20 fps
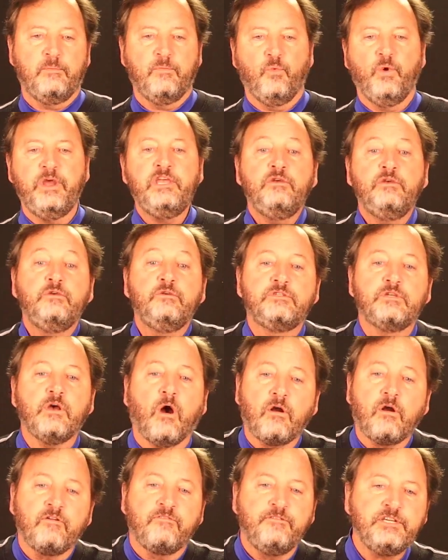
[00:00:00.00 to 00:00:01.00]
We use
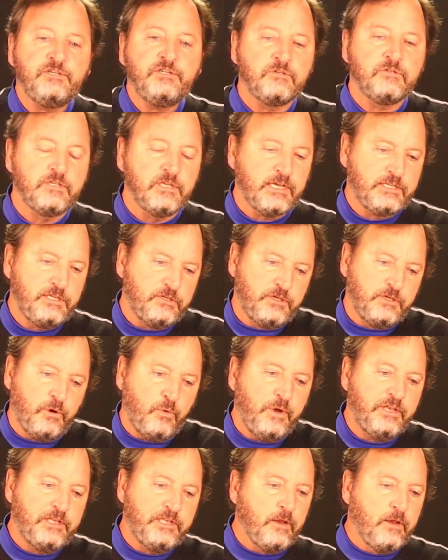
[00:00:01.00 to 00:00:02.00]
artificial selection.
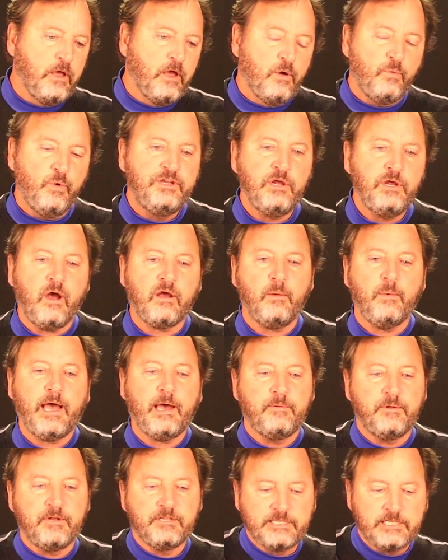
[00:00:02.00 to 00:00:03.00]
So we talk
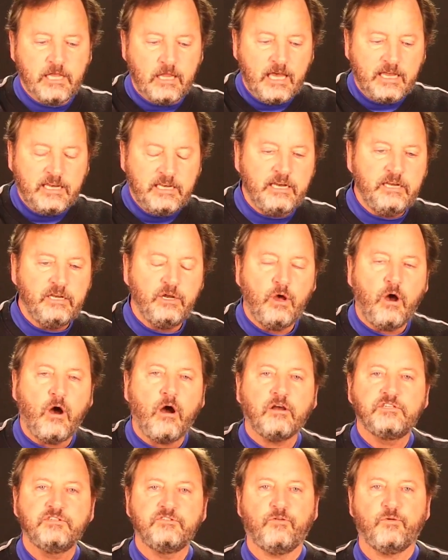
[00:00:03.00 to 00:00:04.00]
about selecting
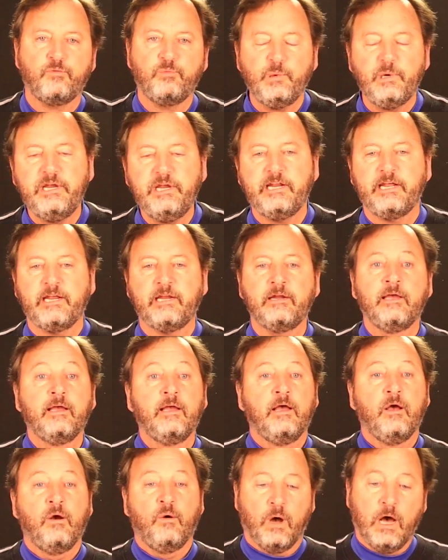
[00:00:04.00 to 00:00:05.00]
dogs for breeding.
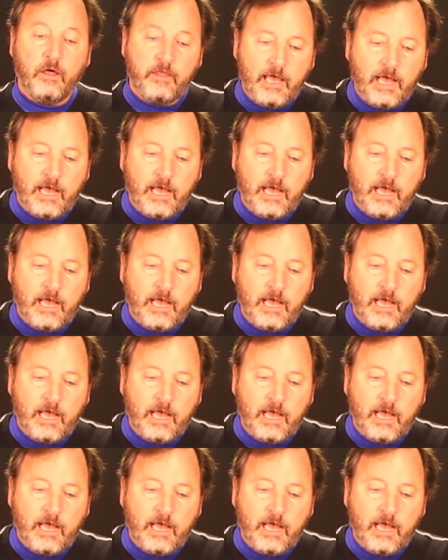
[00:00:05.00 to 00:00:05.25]
Well,